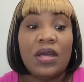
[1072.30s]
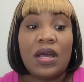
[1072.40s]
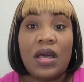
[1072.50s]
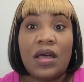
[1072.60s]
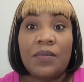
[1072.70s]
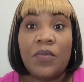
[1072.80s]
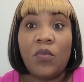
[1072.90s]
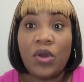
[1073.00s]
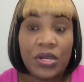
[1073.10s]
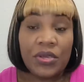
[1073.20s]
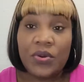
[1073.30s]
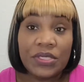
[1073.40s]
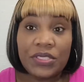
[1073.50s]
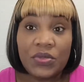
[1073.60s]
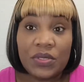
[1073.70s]
what are you
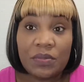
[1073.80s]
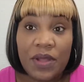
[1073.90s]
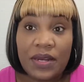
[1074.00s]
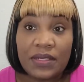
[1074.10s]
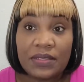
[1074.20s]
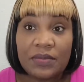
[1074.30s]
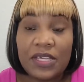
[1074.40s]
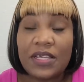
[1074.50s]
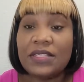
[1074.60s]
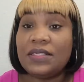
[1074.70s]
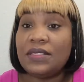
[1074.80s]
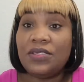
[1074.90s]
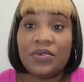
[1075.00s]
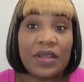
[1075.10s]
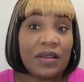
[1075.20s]
going to do with the product? Because
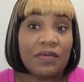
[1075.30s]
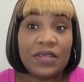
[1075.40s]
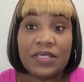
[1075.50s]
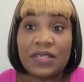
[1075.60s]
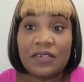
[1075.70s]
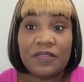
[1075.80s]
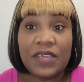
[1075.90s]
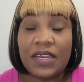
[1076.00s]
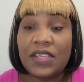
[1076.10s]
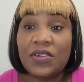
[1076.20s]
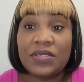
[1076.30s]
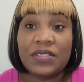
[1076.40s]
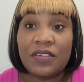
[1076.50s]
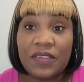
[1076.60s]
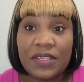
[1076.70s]
you're at risk of getting
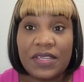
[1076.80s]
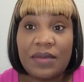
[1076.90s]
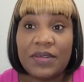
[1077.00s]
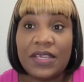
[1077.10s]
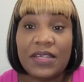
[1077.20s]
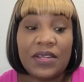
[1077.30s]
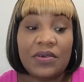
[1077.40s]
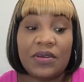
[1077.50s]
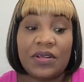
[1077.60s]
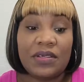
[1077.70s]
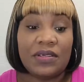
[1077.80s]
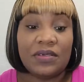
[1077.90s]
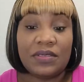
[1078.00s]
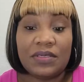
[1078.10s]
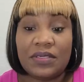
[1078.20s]
yourself contaminated, or, you
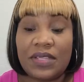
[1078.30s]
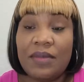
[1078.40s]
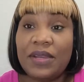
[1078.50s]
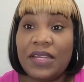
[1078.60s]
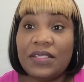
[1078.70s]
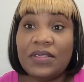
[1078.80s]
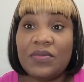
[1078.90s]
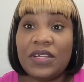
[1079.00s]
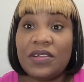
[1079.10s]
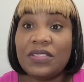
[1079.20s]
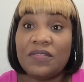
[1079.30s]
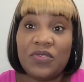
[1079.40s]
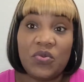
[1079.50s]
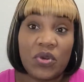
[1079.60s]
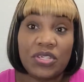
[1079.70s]
know, contaminating someone else if
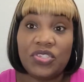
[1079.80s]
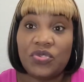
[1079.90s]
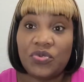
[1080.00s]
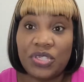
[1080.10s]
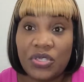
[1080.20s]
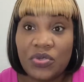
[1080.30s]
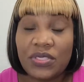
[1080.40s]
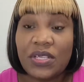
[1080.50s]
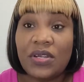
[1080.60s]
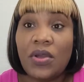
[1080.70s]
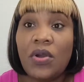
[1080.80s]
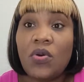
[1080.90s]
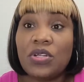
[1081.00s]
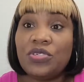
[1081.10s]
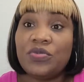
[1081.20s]
you were to reuse it
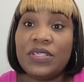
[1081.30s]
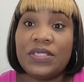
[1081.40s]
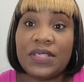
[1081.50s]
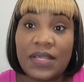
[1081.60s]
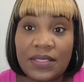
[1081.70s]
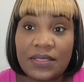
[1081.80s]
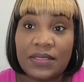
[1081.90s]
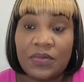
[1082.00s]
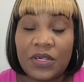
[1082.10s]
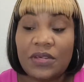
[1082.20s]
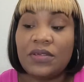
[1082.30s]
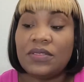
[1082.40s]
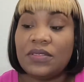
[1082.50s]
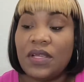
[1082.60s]
or to resell it to someone else.